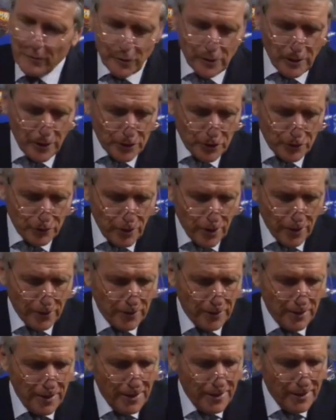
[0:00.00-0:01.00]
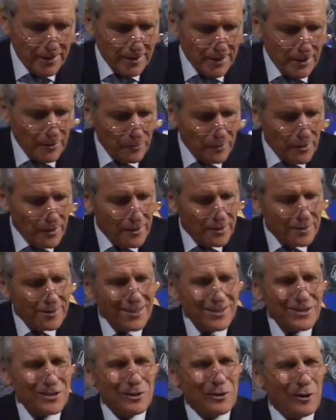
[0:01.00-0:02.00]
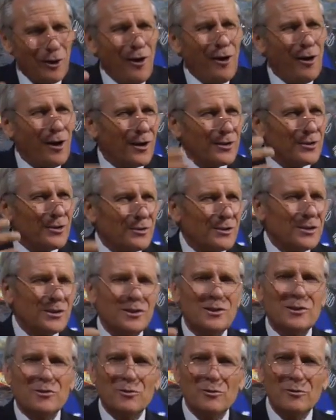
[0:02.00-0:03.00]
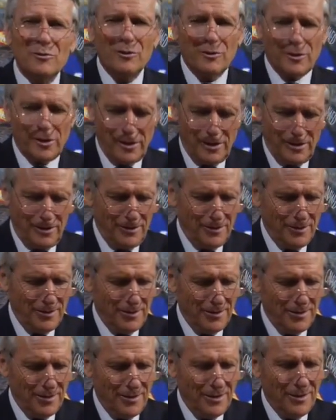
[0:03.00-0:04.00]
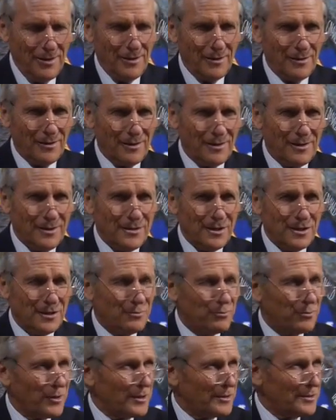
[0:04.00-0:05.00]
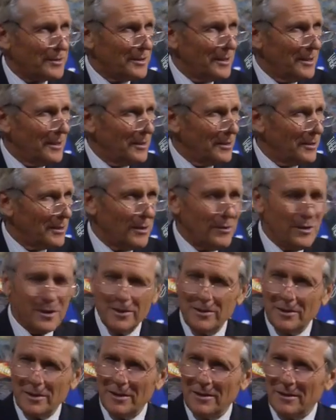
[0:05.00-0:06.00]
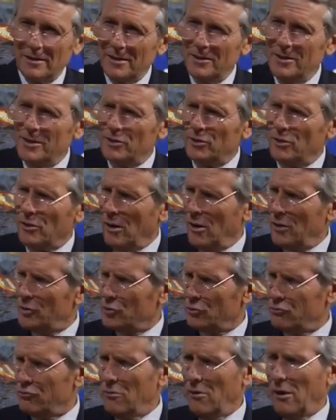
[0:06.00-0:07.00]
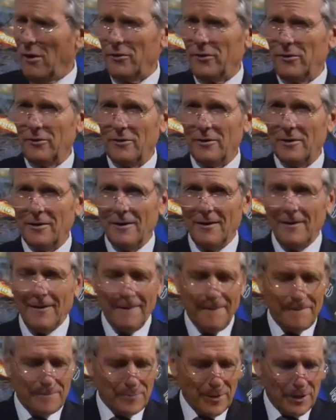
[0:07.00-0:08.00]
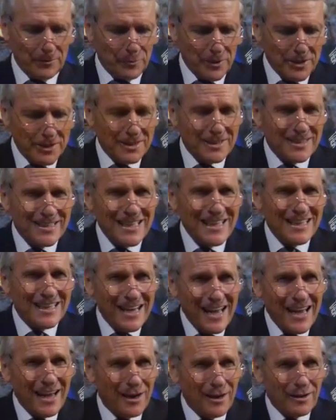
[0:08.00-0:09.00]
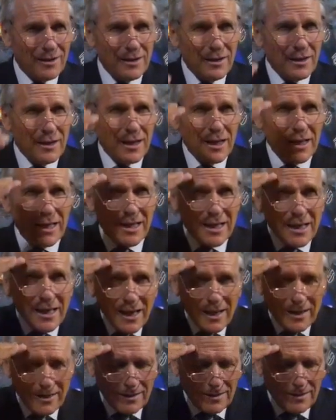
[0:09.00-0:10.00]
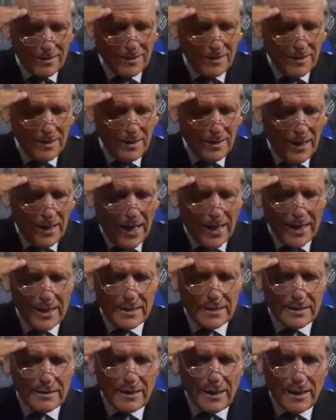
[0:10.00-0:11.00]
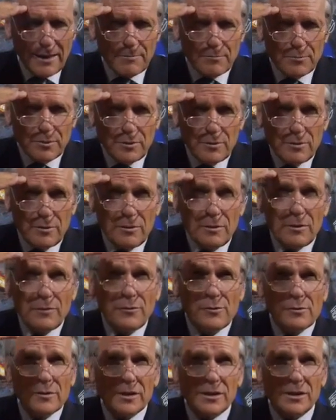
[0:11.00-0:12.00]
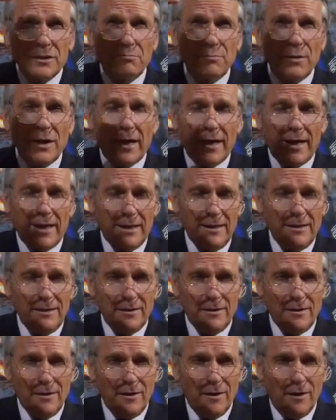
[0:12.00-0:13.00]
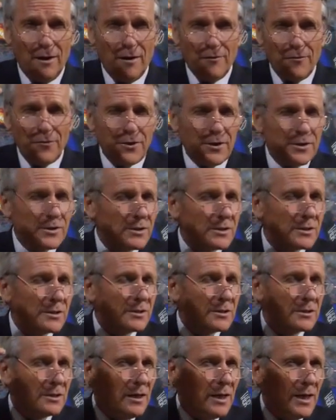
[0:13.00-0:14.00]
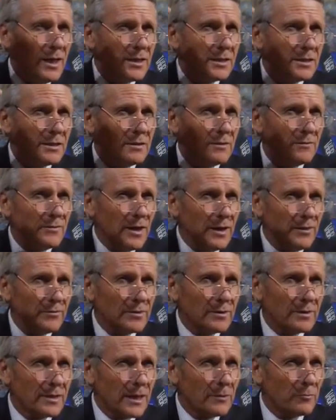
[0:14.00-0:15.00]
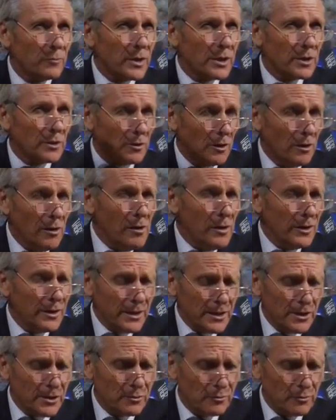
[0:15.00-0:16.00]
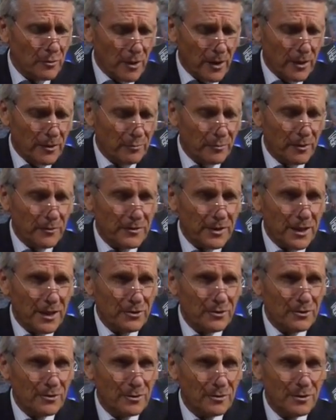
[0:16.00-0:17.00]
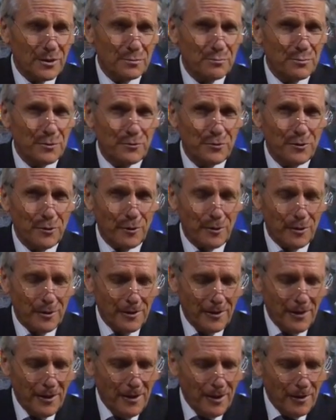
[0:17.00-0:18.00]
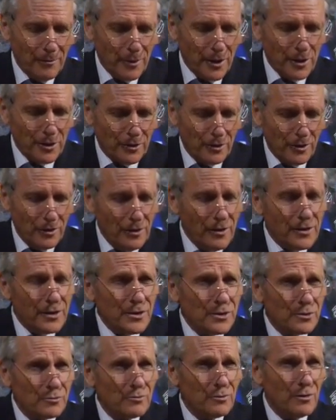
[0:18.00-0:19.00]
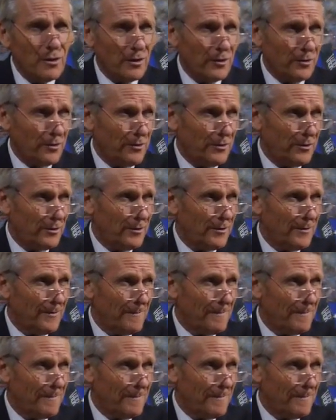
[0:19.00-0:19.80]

of God's wrath. Now, does God destroy? This is what, this is God's wrath. But we see now, again, a beautiful display of the society of heaven, that when God is wroth, we've touched on this before, when God is wroth,